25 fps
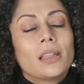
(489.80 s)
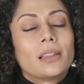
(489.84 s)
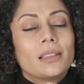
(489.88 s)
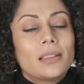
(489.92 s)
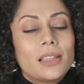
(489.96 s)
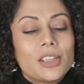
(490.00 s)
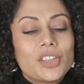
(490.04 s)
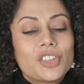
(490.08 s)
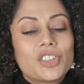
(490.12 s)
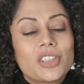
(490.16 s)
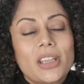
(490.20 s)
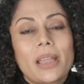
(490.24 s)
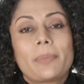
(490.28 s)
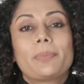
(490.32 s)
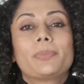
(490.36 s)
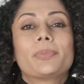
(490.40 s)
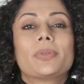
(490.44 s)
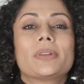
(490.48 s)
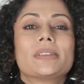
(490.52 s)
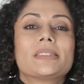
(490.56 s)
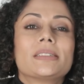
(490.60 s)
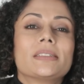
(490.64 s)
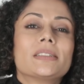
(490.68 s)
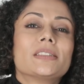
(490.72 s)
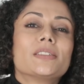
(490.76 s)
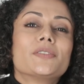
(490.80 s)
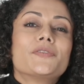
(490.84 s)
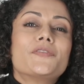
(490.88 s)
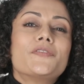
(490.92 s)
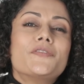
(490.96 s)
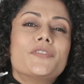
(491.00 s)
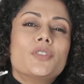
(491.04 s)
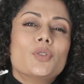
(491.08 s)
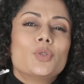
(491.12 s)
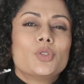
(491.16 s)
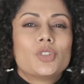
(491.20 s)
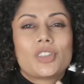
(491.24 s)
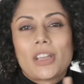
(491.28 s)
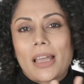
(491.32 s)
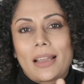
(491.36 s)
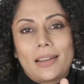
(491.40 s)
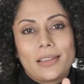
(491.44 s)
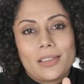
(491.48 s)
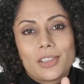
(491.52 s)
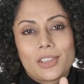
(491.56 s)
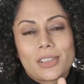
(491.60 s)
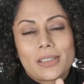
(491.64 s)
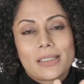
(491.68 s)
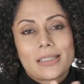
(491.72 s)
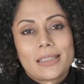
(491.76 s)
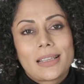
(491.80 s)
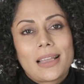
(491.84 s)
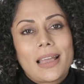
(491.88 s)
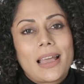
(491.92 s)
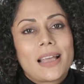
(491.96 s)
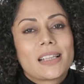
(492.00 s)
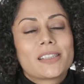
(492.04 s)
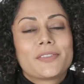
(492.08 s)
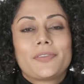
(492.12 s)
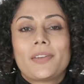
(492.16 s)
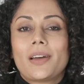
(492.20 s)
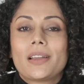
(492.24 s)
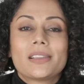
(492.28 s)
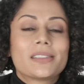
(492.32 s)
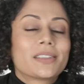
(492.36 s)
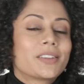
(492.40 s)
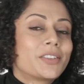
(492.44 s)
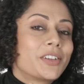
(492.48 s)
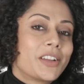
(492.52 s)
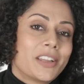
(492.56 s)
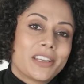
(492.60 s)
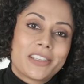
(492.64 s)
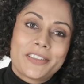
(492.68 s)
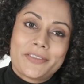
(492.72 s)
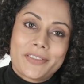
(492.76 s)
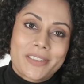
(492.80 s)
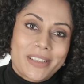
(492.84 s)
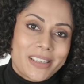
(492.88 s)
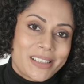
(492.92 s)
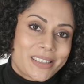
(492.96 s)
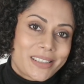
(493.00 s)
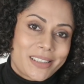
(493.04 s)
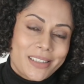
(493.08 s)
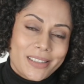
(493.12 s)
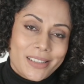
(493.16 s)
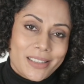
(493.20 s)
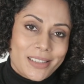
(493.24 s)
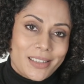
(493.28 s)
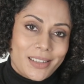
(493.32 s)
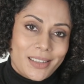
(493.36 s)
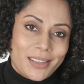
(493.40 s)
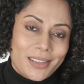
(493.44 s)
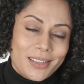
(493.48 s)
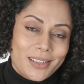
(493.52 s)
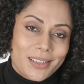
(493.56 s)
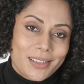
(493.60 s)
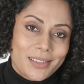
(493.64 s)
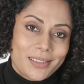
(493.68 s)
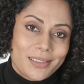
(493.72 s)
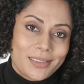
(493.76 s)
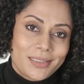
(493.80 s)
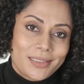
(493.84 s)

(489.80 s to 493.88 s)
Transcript: This shape presents few challenges as far as creativity is concerned.